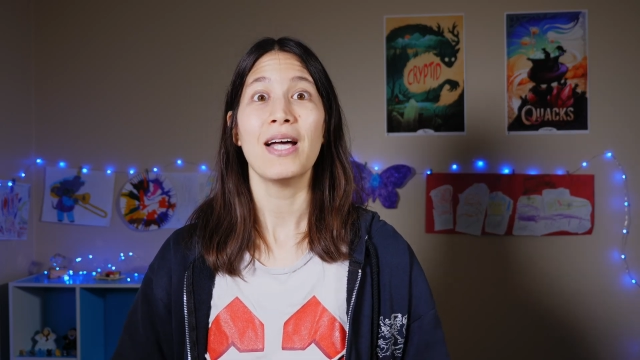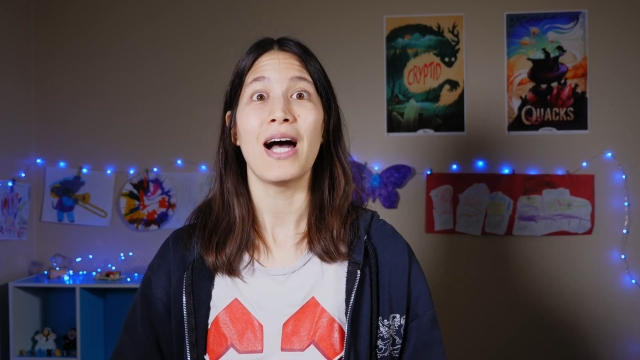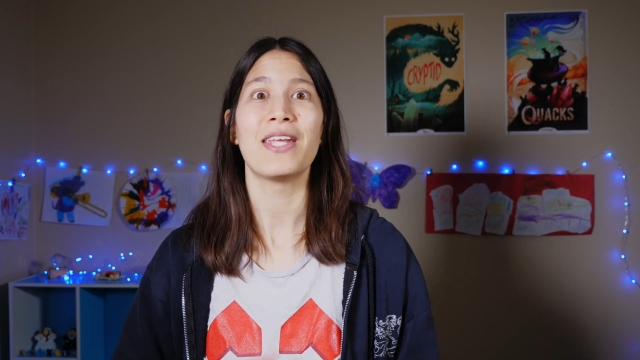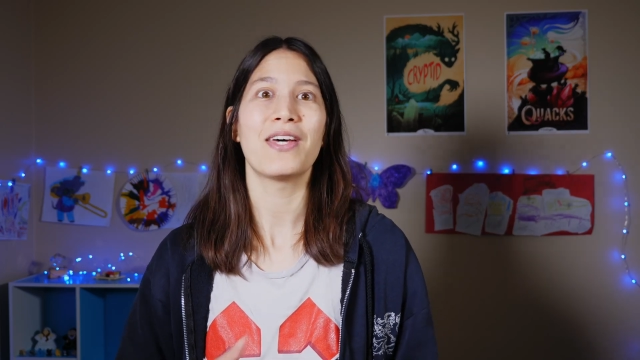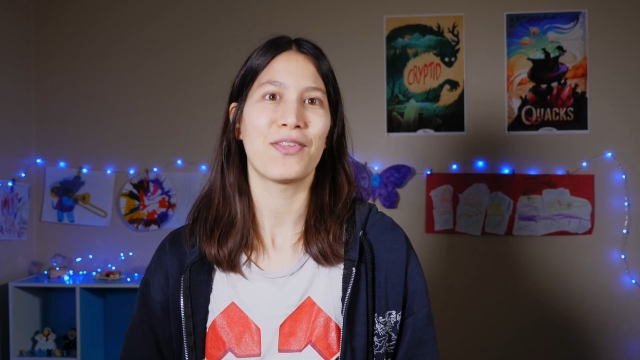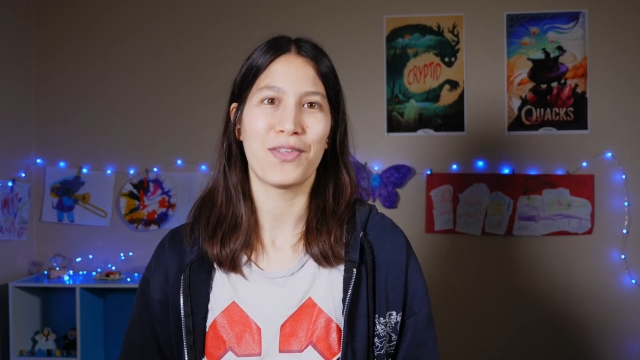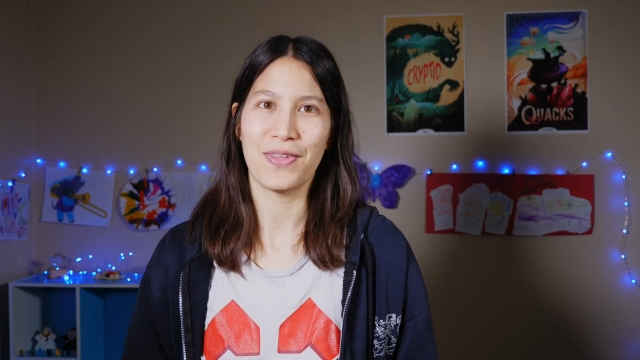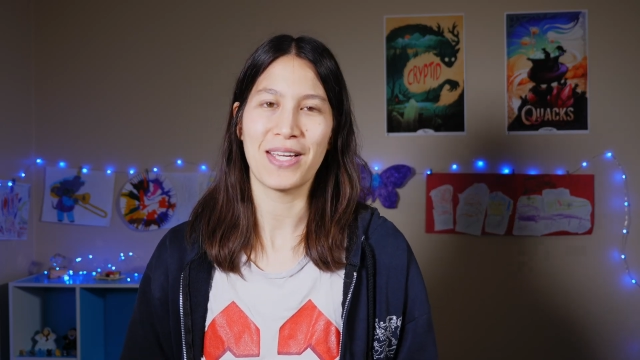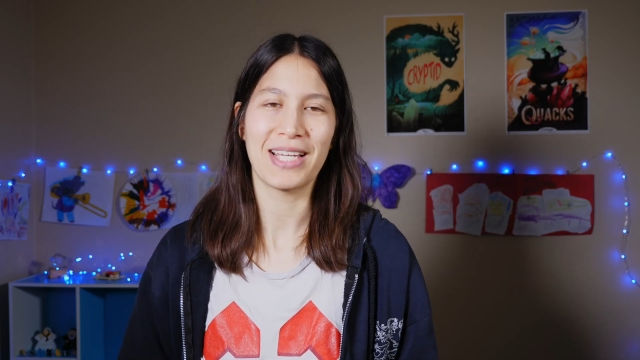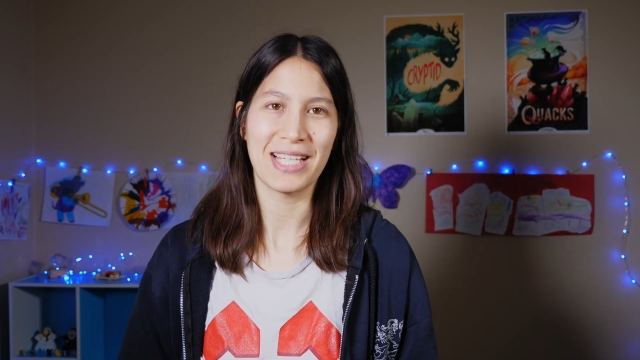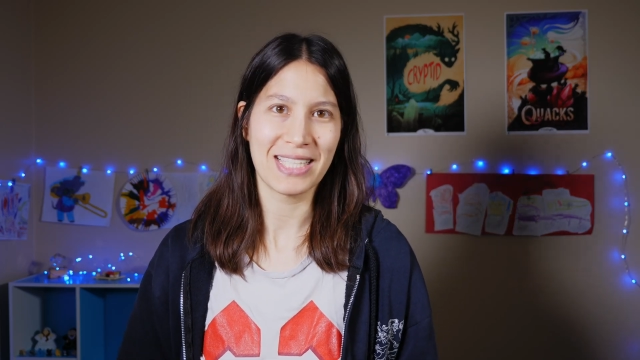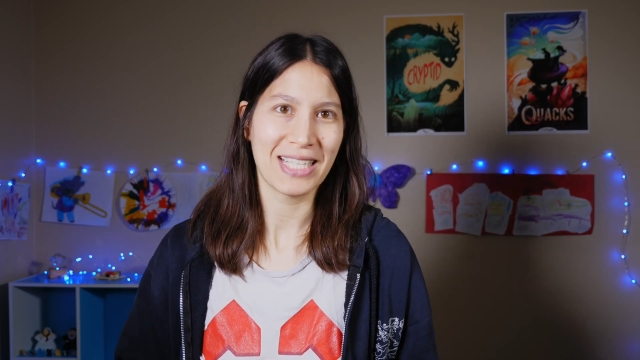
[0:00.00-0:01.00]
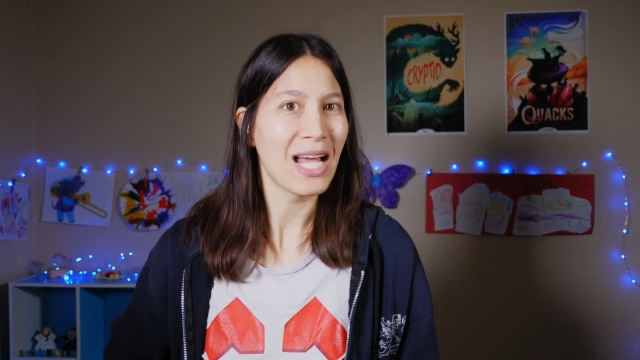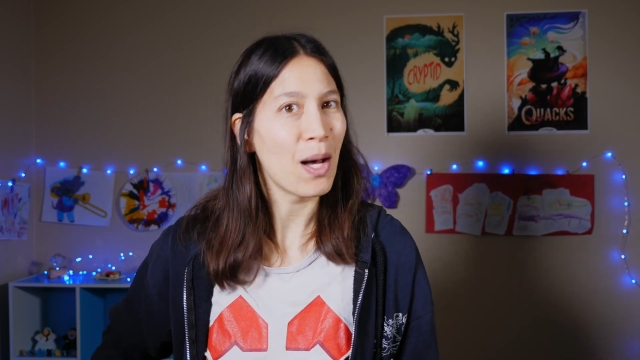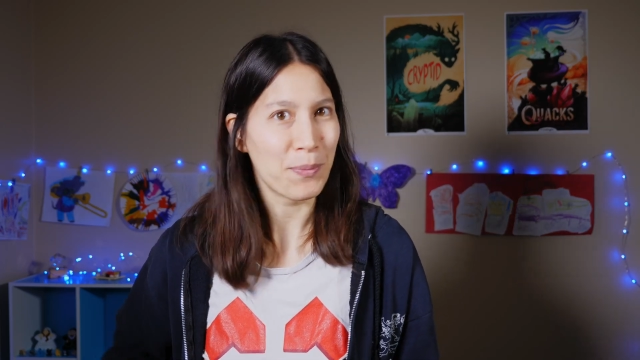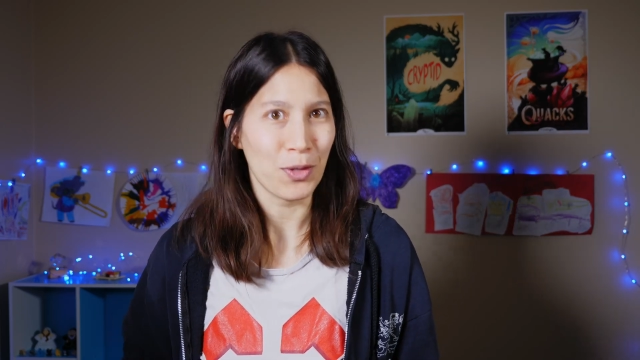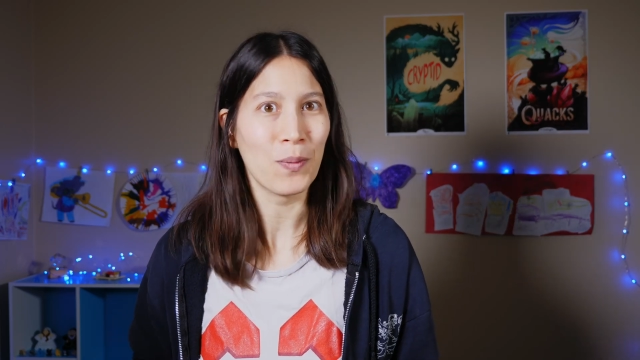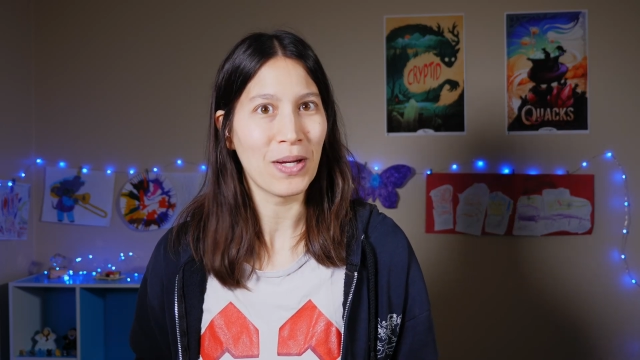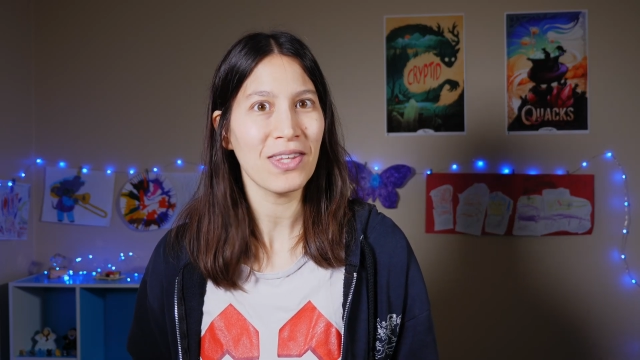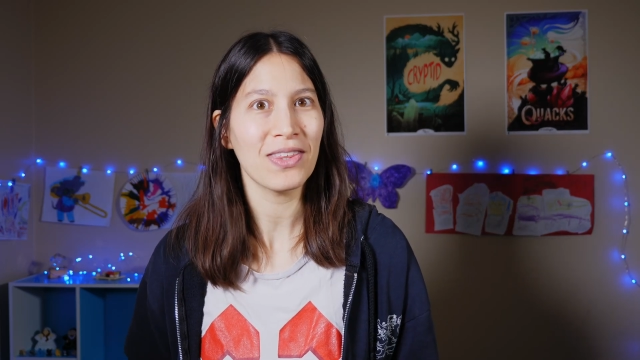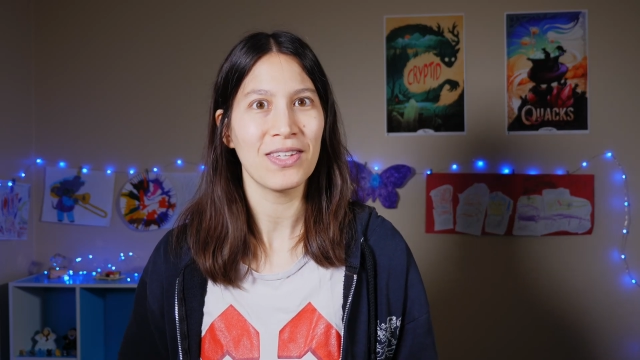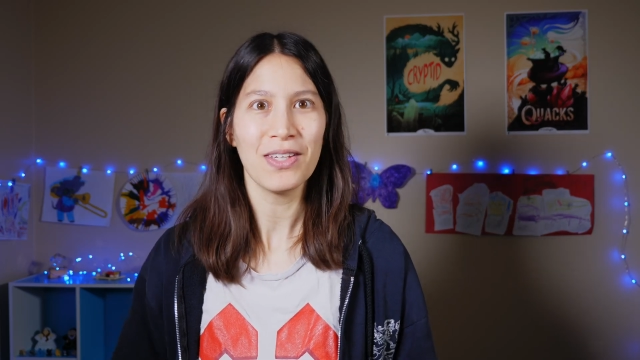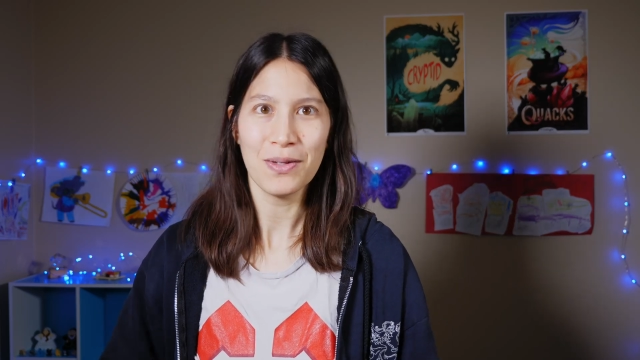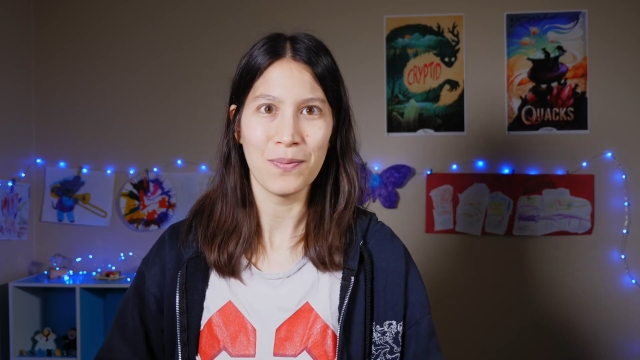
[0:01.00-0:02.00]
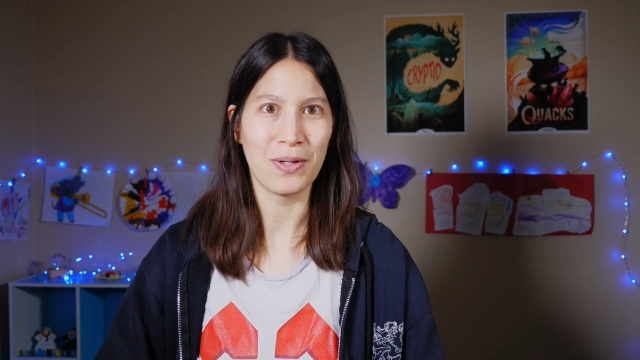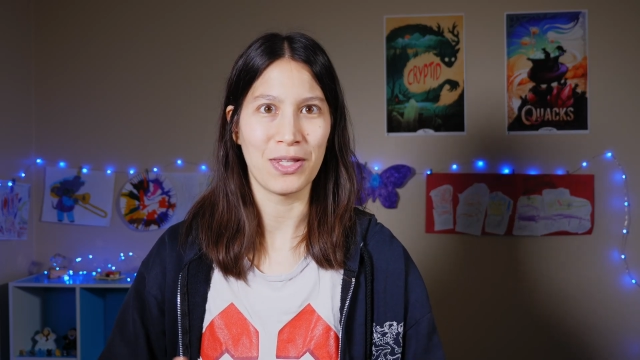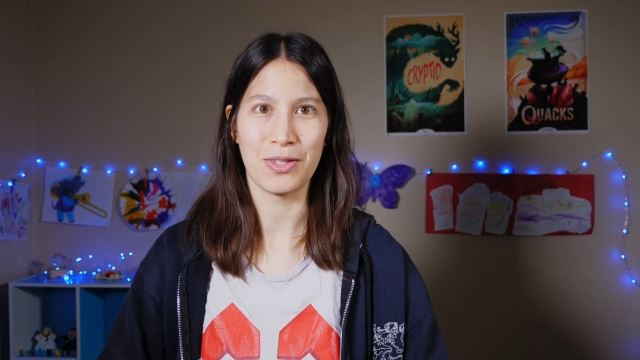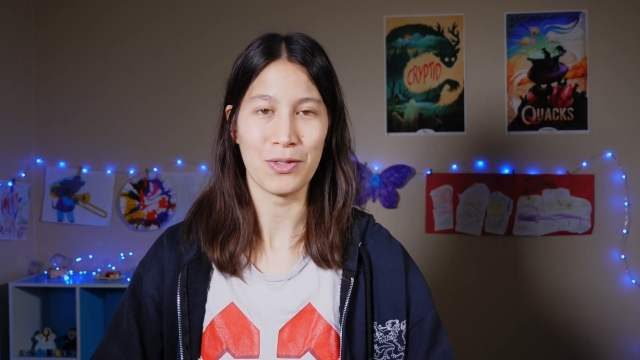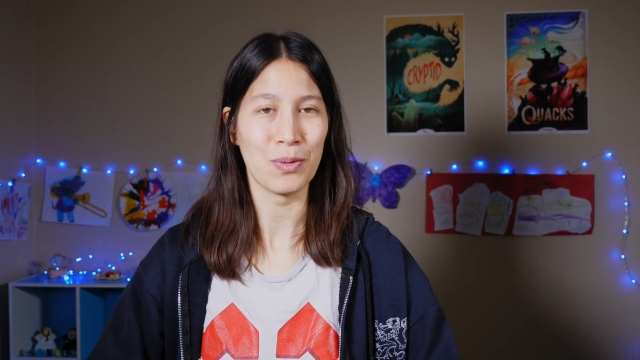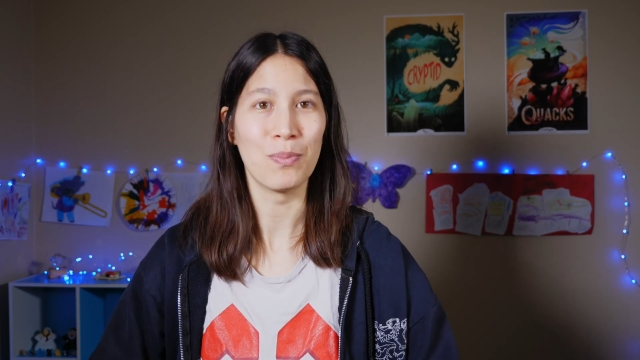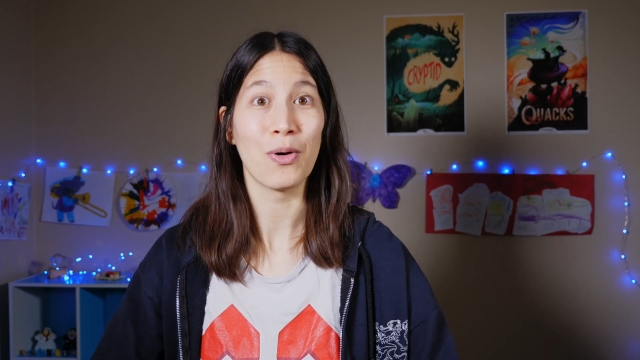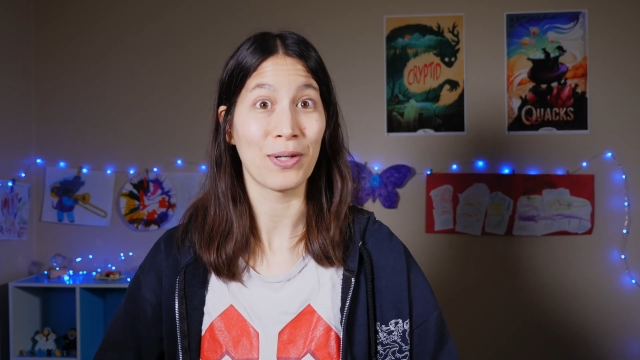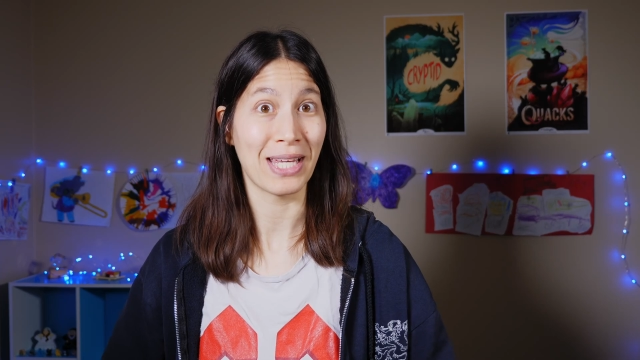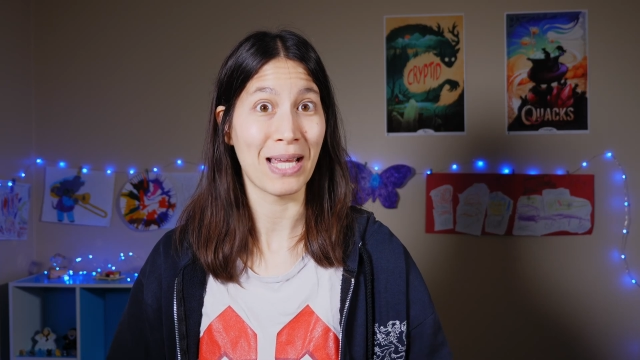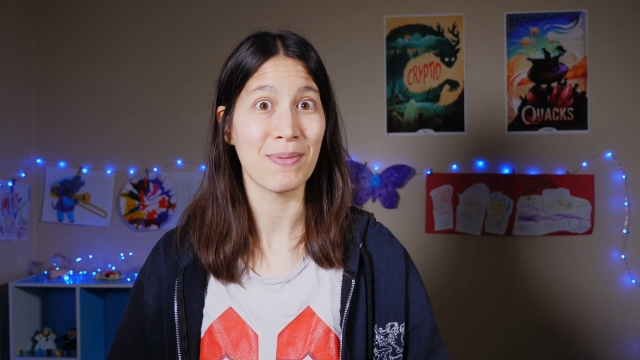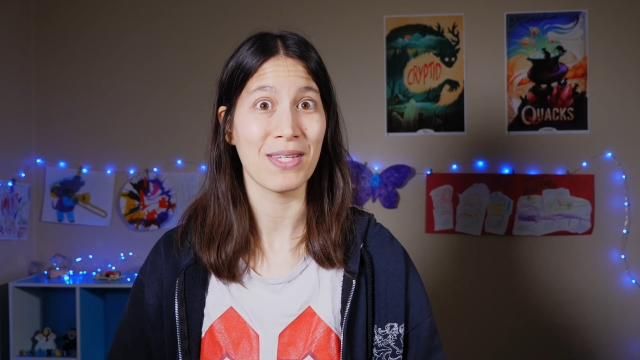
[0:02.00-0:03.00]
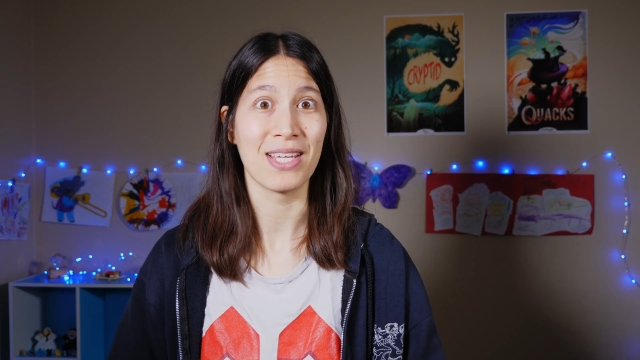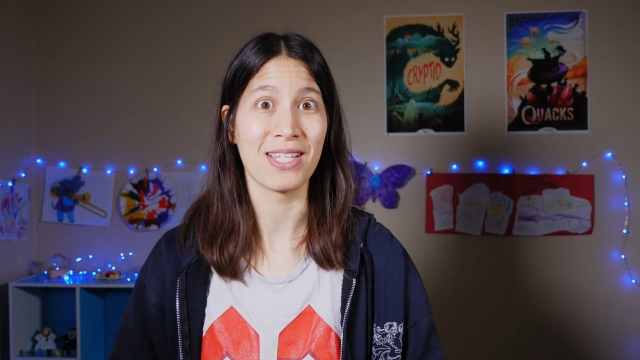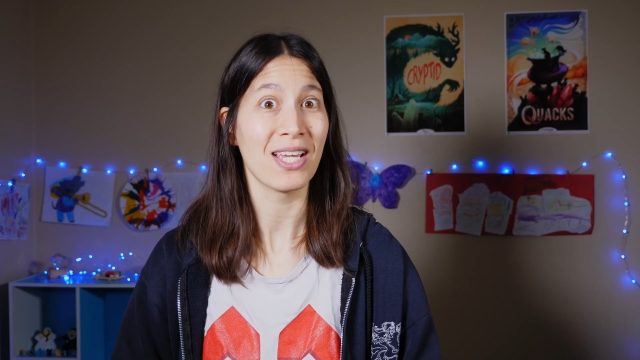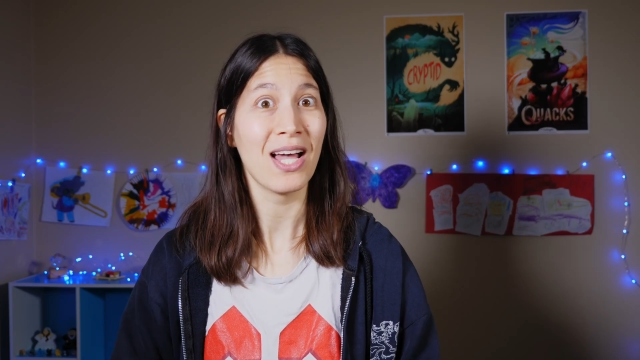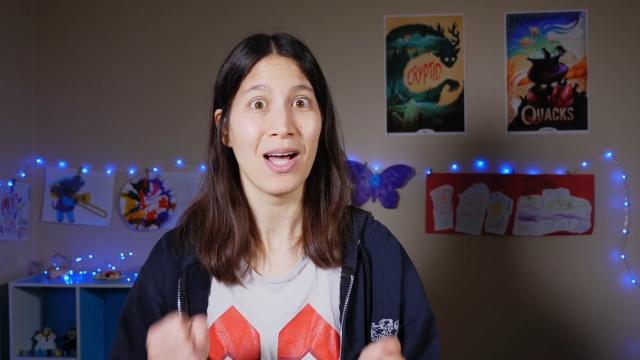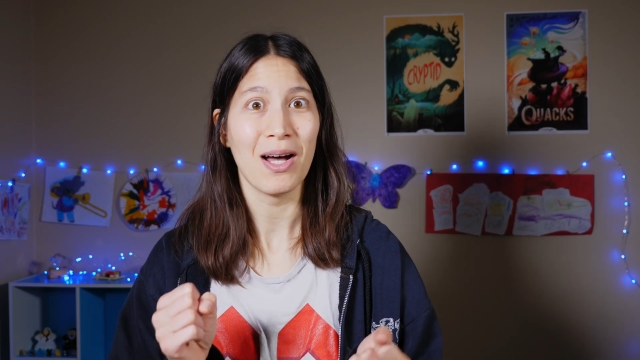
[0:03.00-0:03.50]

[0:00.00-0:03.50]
Another thing kids can help you with new board games is